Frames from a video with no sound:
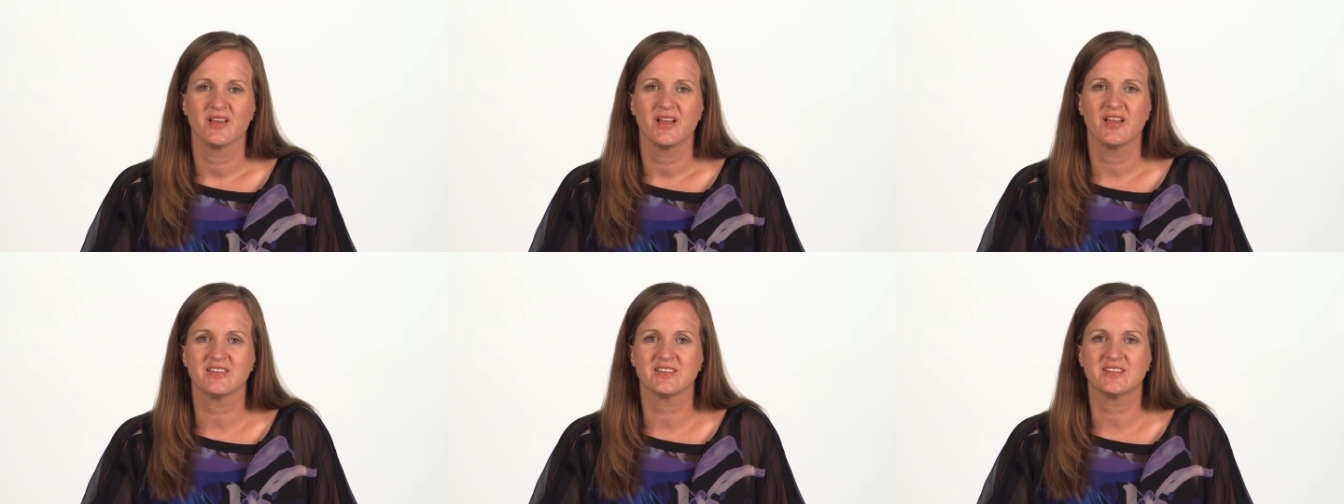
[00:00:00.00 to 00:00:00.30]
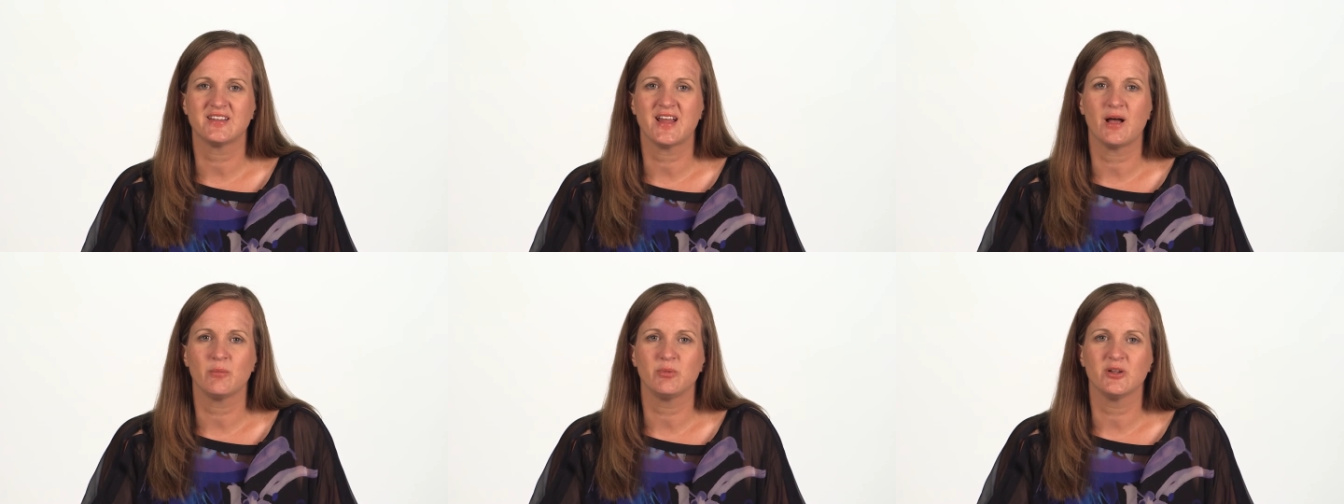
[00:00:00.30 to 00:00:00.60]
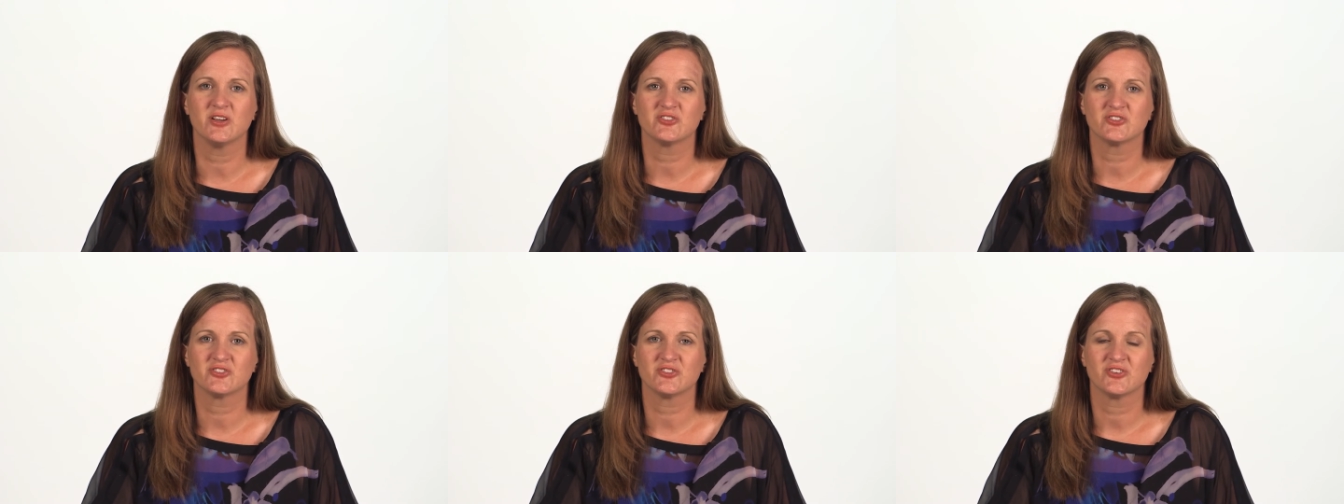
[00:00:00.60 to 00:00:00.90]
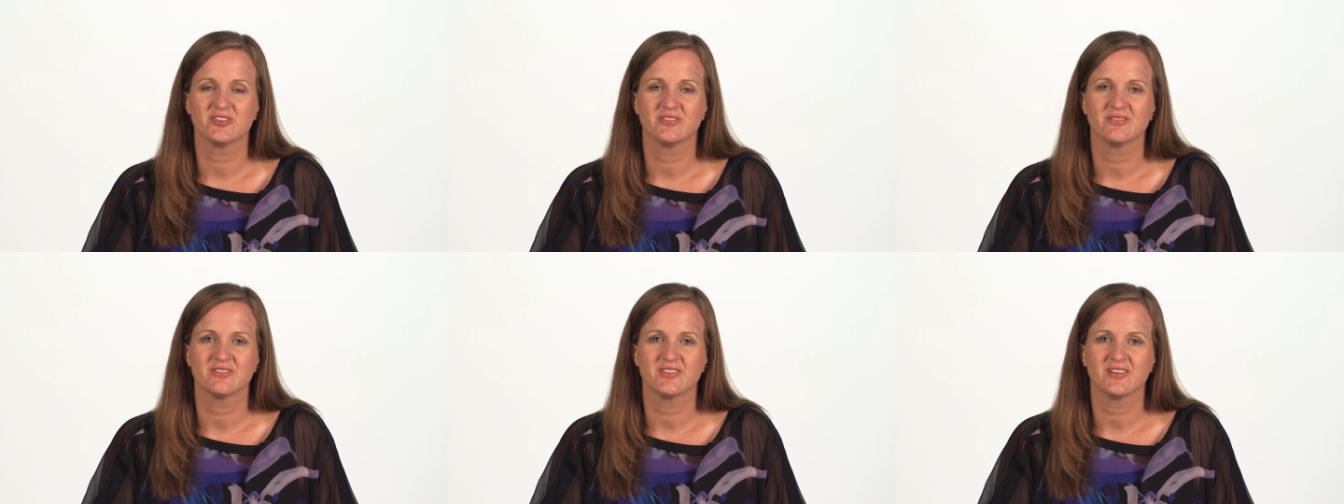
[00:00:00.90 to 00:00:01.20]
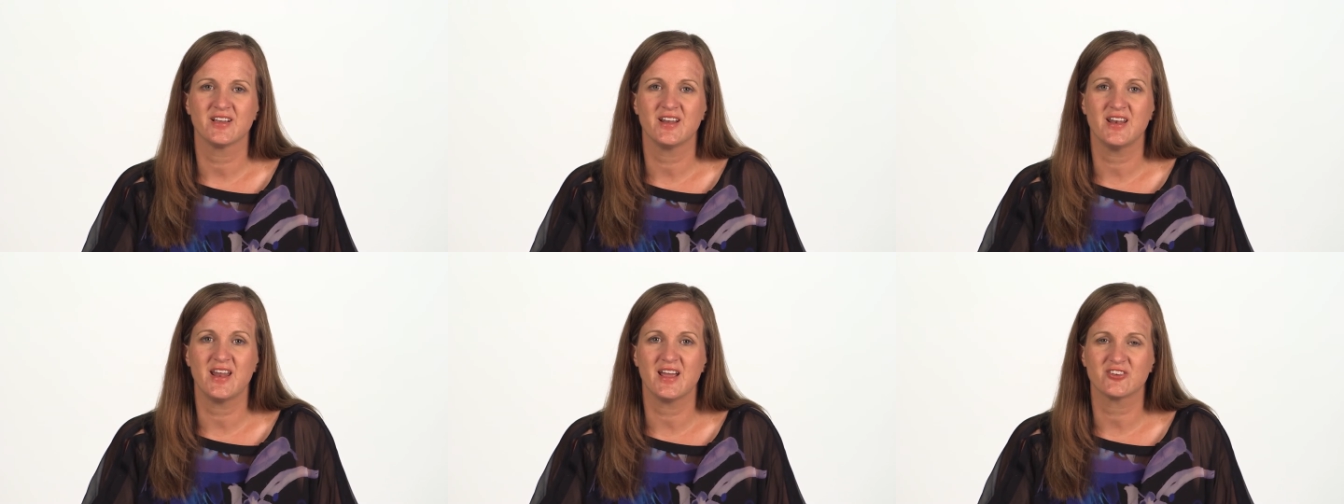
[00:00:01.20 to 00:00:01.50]
established
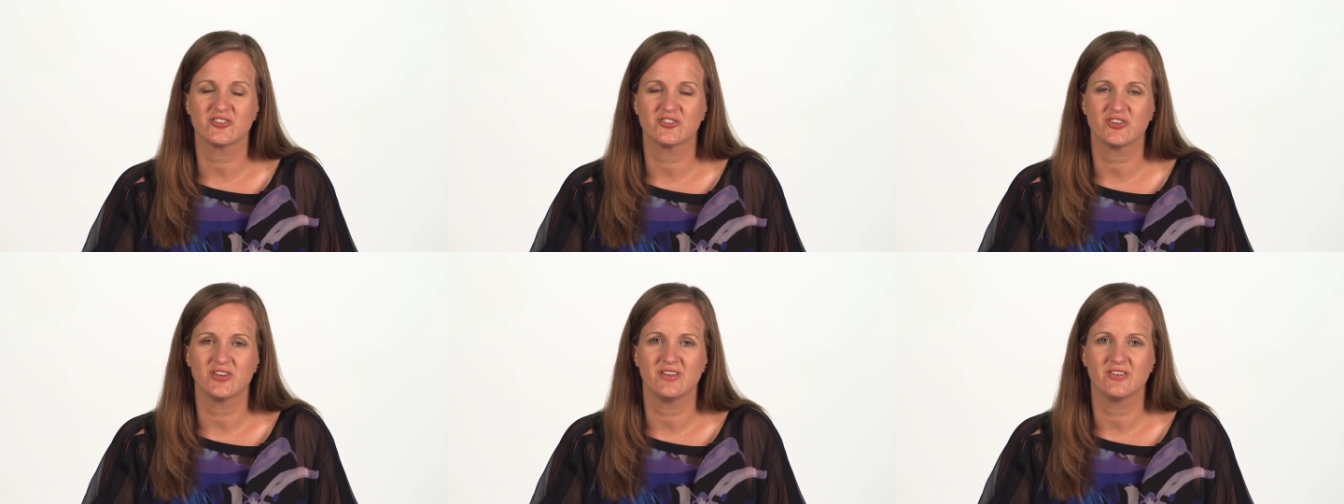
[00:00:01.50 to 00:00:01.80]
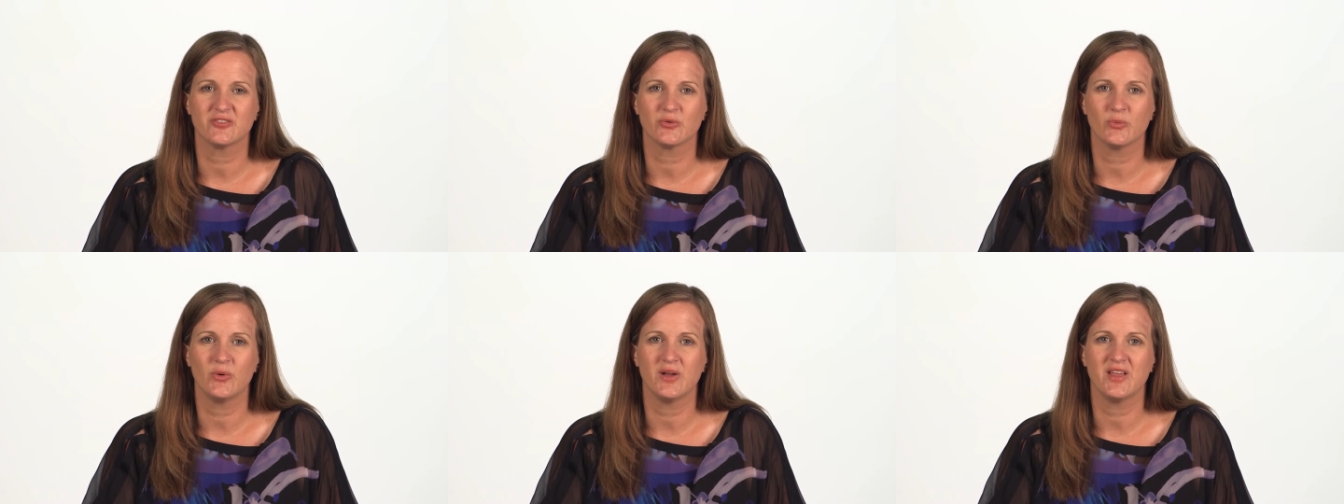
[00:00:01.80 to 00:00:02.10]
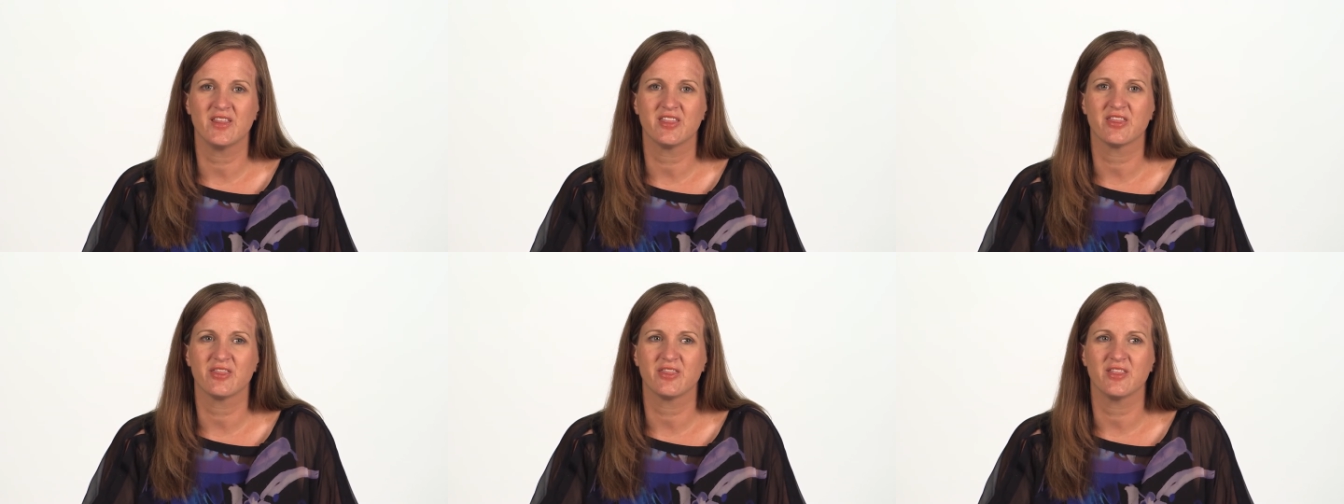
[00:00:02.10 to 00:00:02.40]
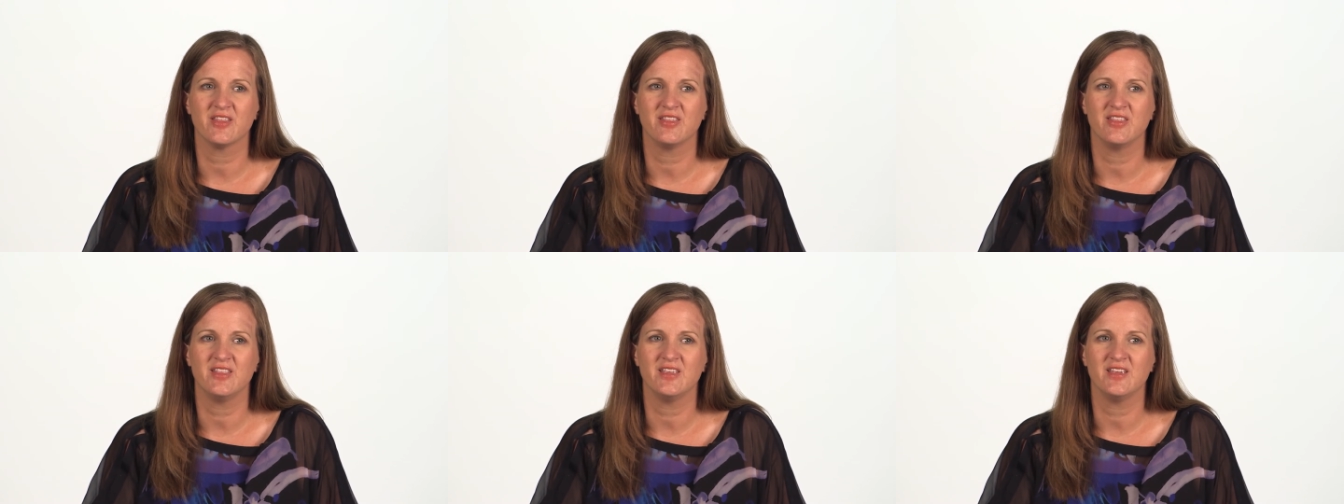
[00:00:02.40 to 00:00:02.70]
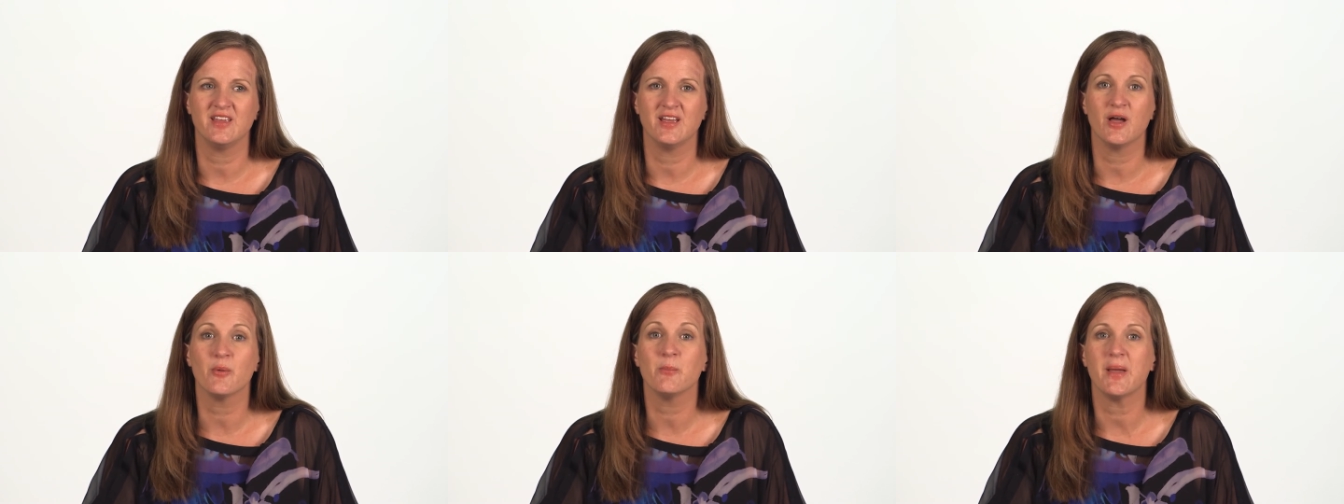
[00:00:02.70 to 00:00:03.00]
connections with
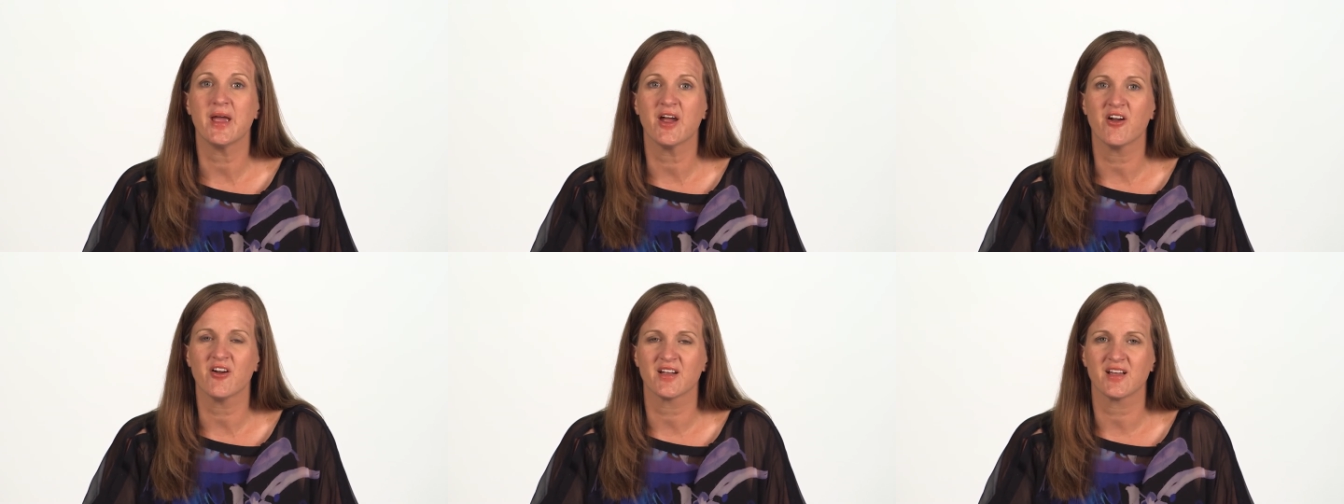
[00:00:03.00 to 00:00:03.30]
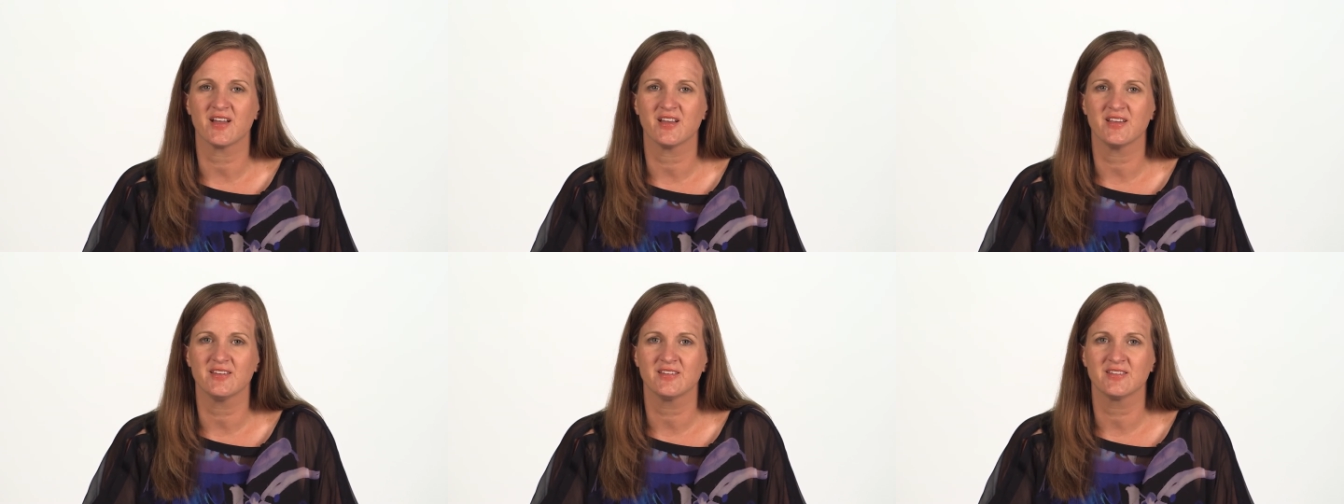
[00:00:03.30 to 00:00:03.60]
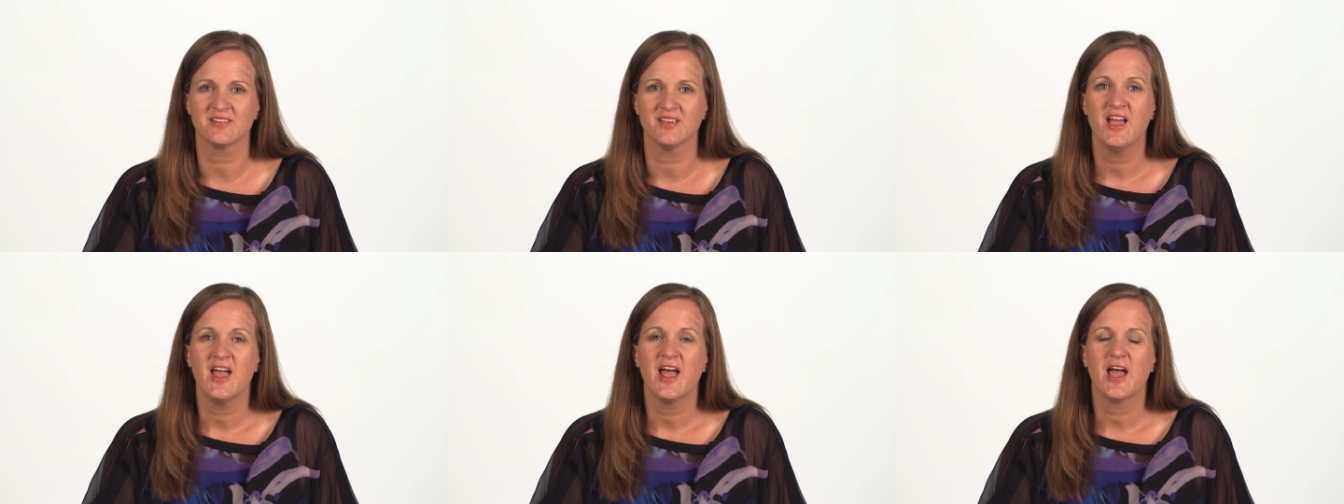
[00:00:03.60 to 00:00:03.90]
the Americas